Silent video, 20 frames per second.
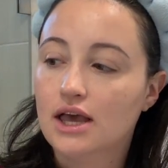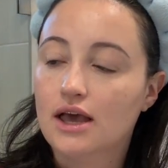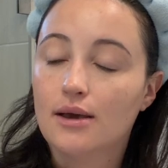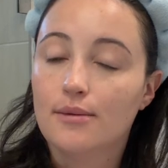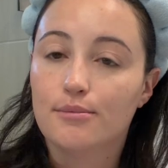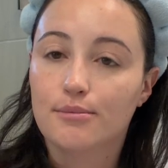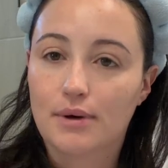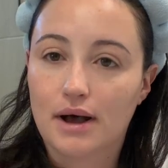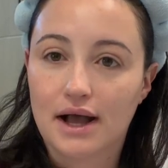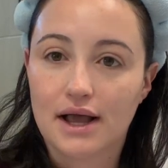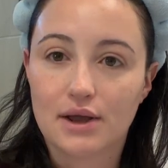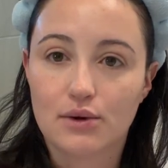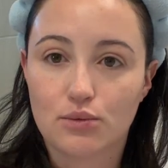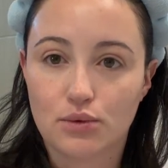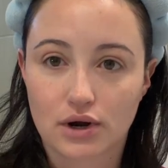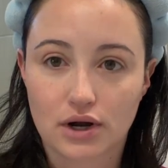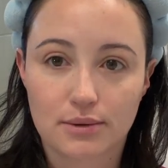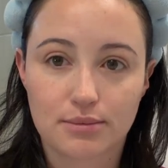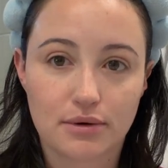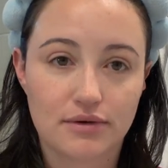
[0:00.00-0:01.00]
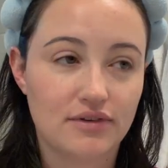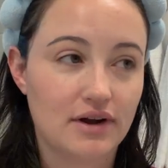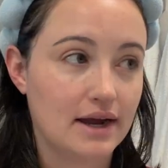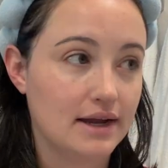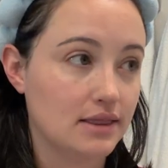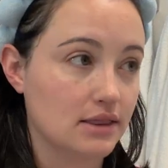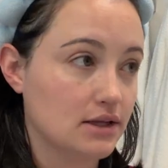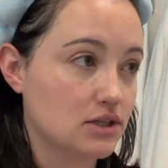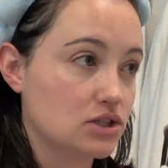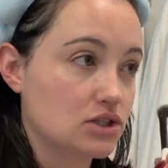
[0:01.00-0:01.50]
My work
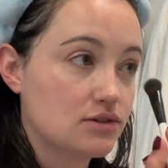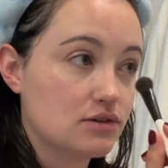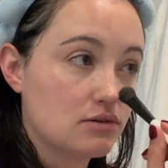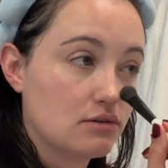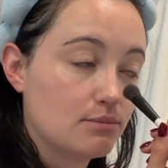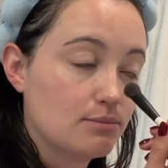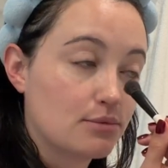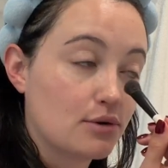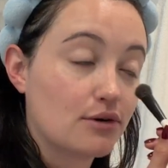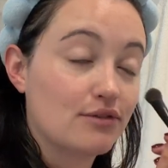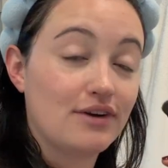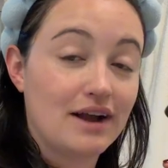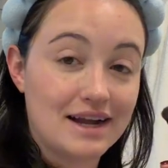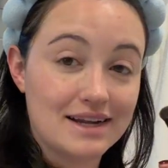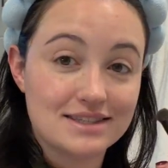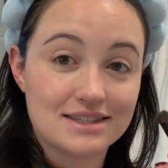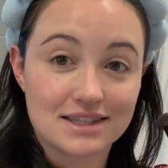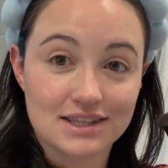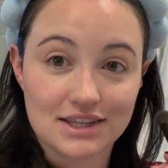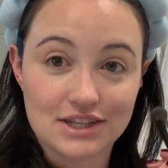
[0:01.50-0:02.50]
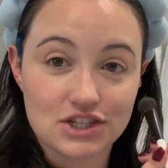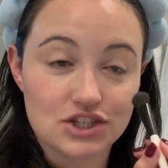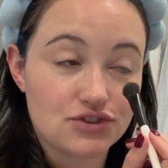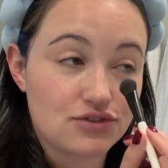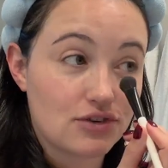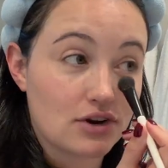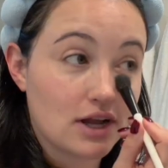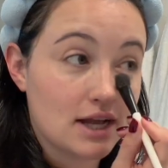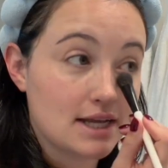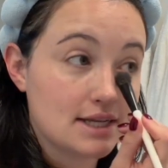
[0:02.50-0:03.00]
provides lunch
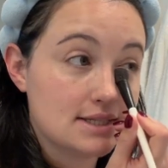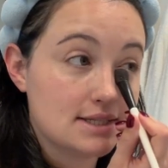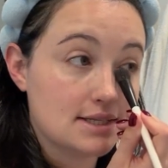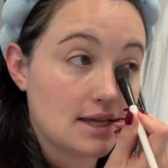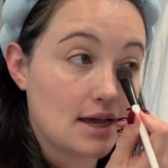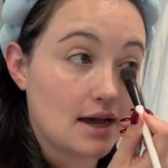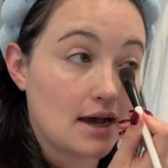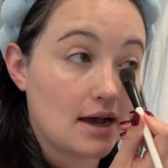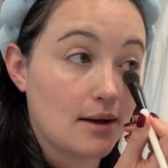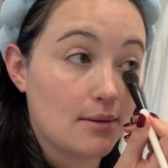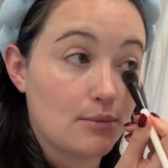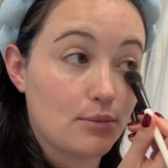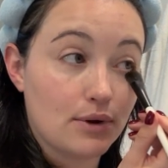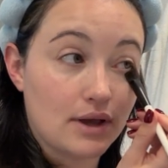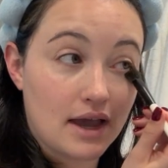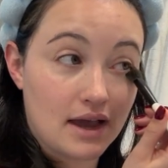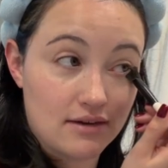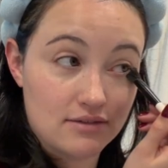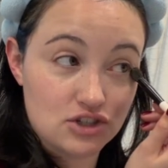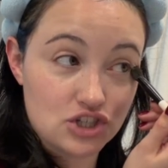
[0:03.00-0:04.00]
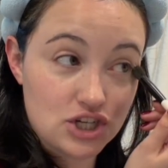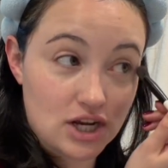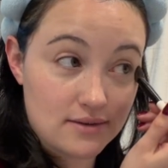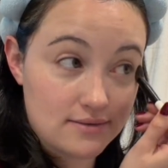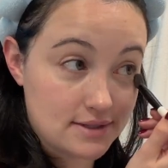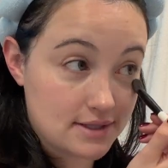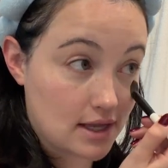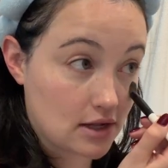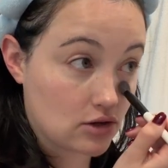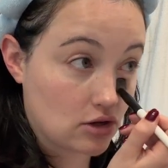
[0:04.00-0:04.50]
for us. We have
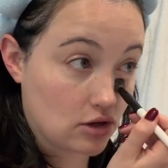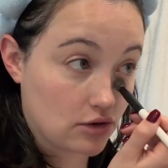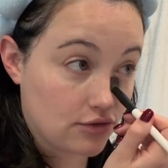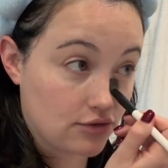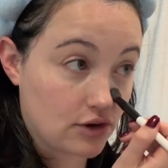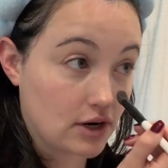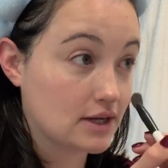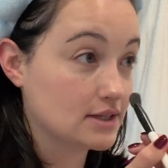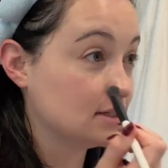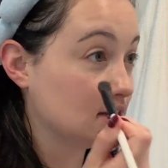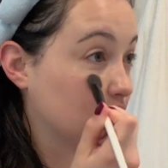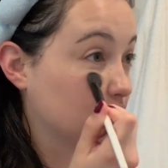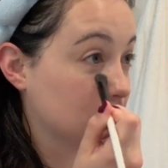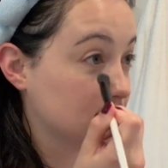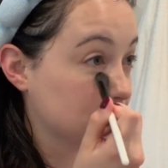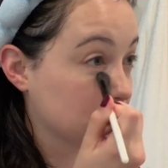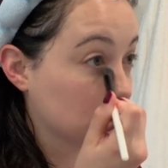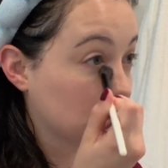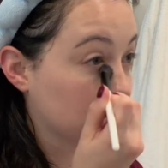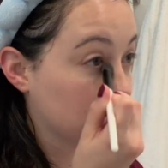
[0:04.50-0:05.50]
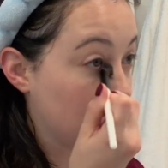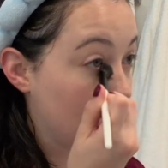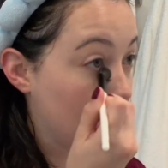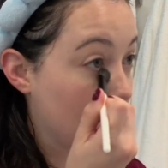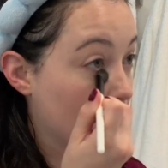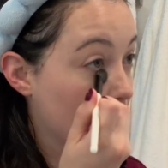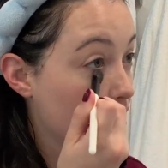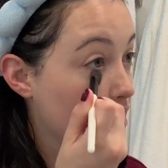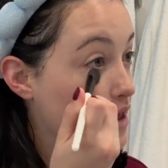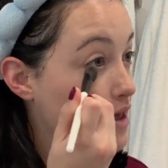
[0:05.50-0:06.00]
chefs that cook for us every single day,
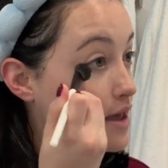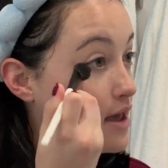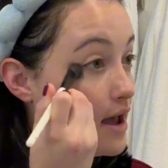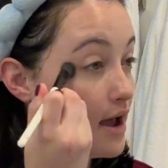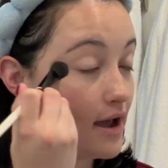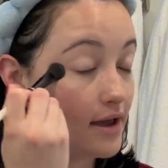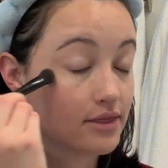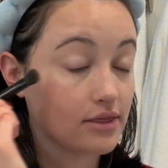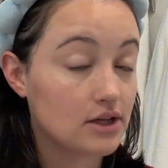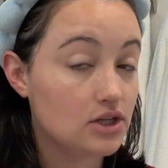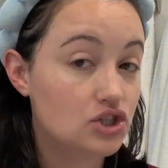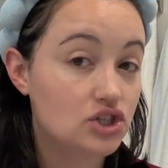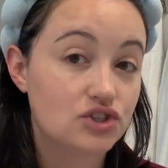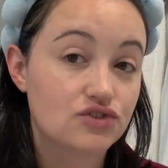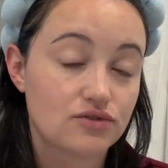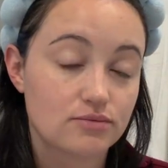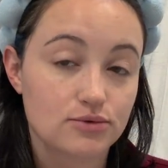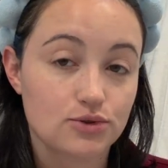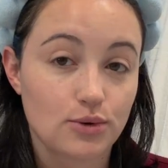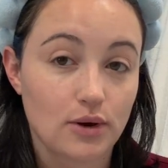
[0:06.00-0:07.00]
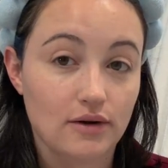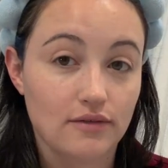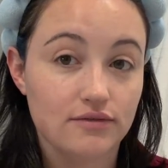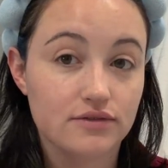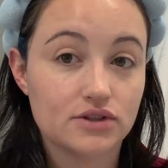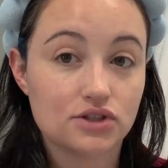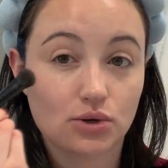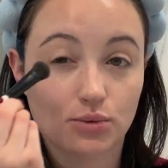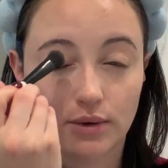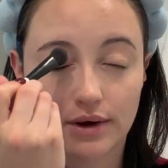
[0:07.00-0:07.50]
and lunch is from 12
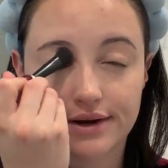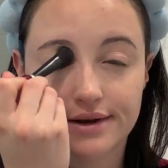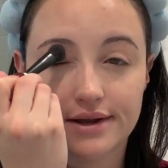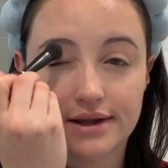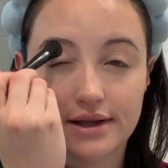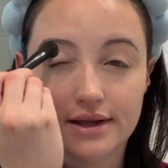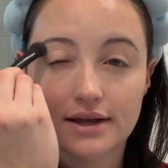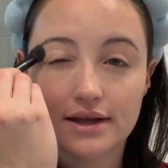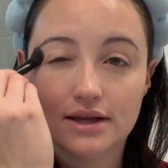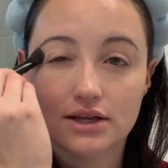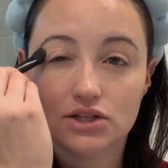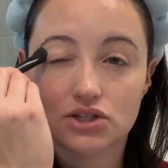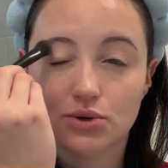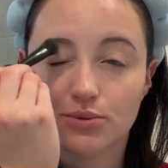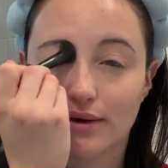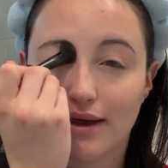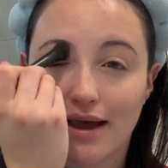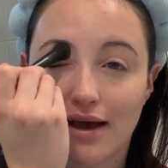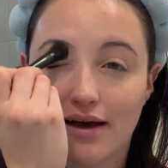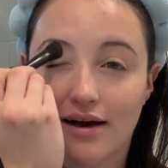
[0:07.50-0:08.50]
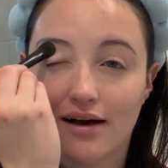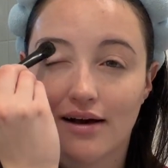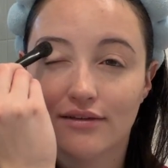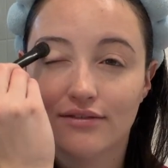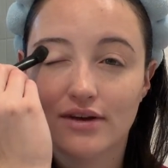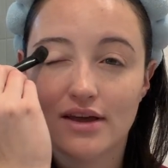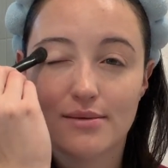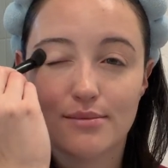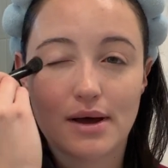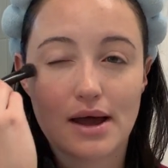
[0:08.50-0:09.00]
to 1. So we have,
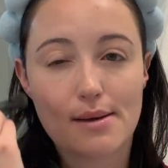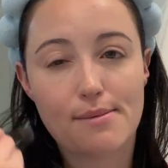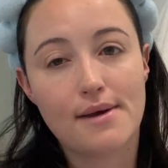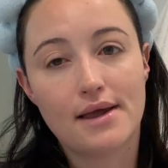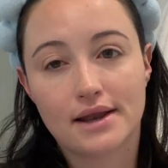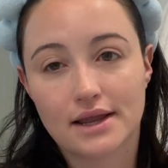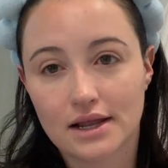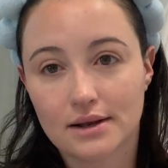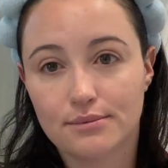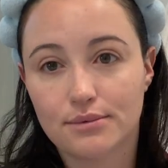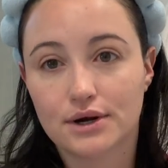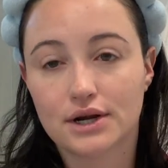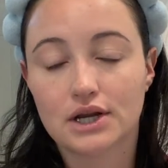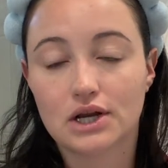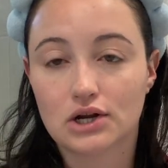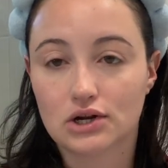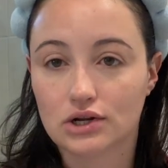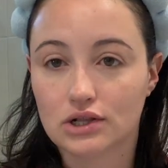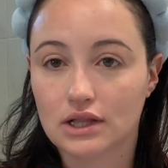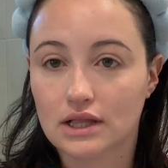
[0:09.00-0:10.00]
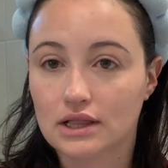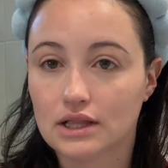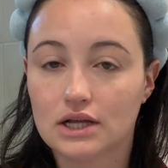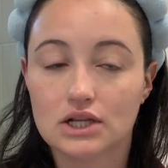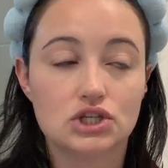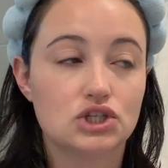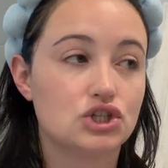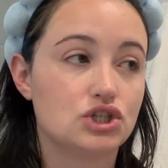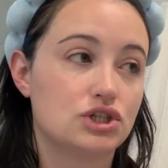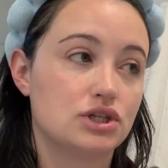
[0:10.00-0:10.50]
in my opinion, a pretty early
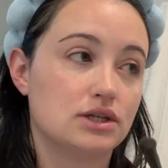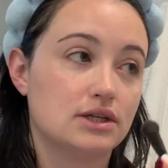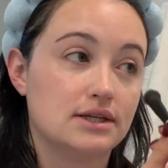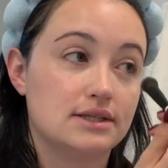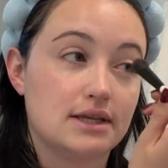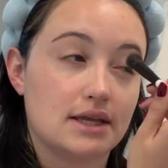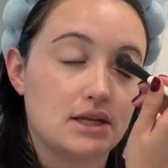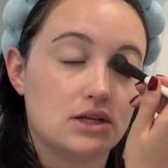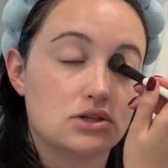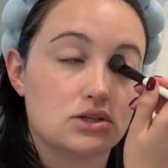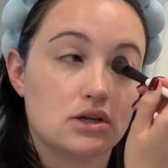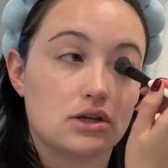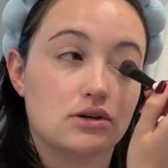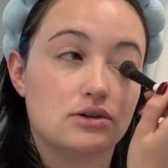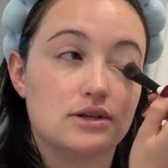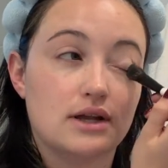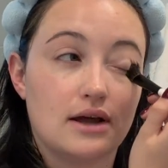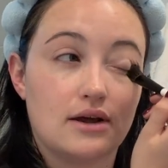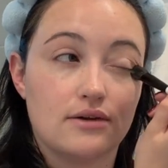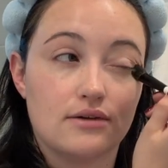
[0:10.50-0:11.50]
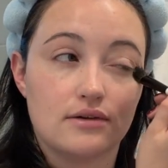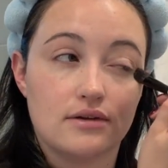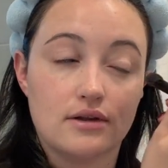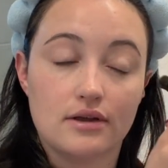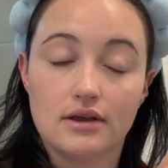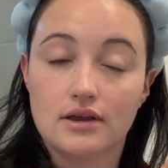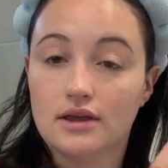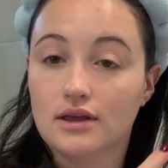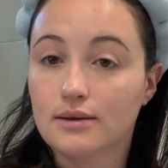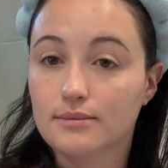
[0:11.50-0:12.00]
lunch because I usually go down
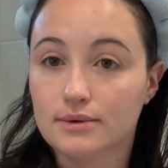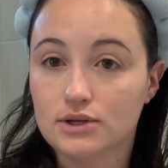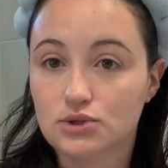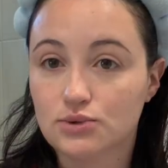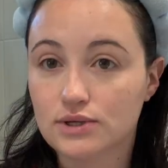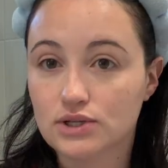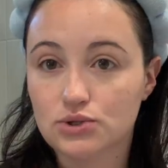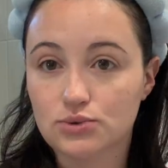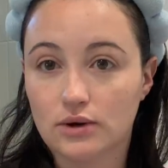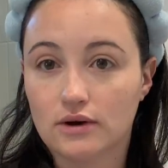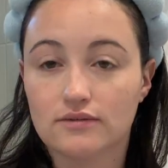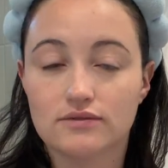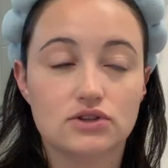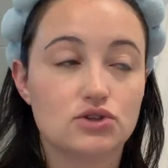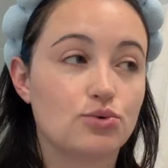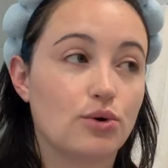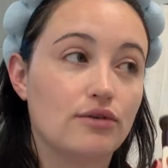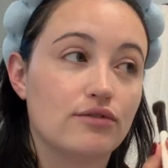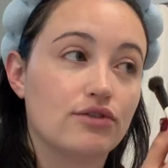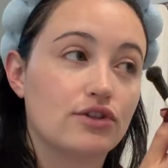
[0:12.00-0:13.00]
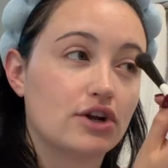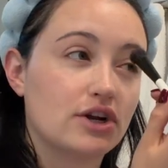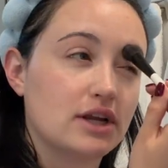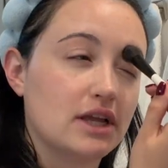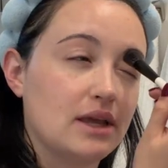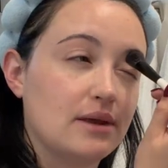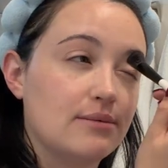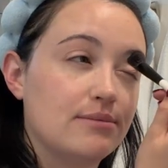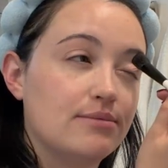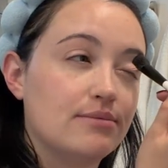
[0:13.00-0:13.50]
between 12 to 12:30.